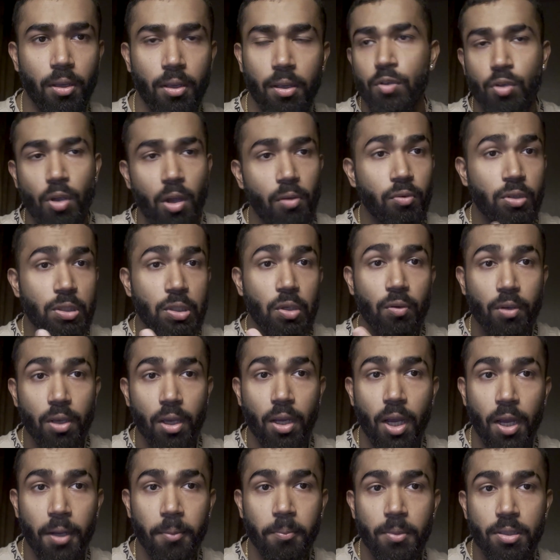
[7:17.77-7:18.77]
So I was looking
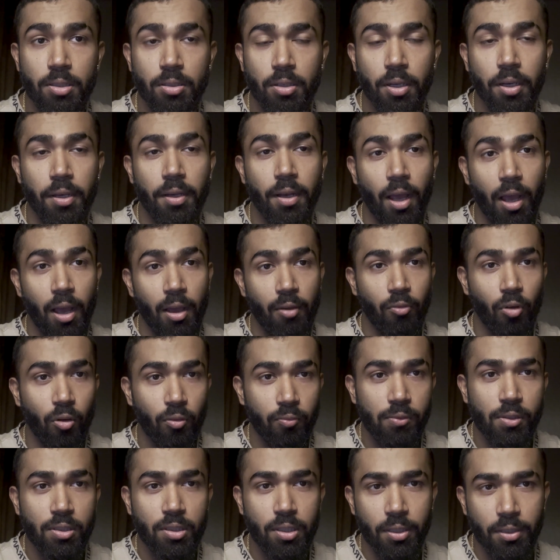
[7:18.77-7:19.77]
at my screen, I've
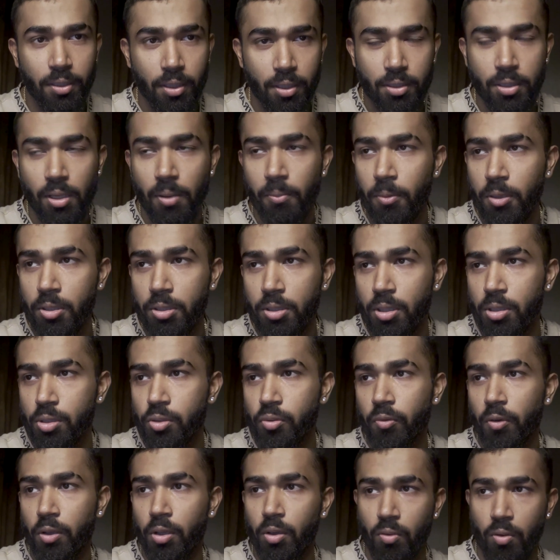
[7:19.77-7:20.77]
obviously done some research
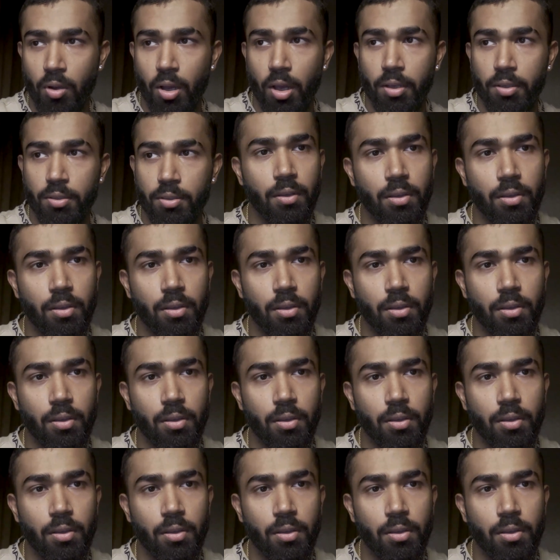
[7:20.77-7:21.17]
for you guys.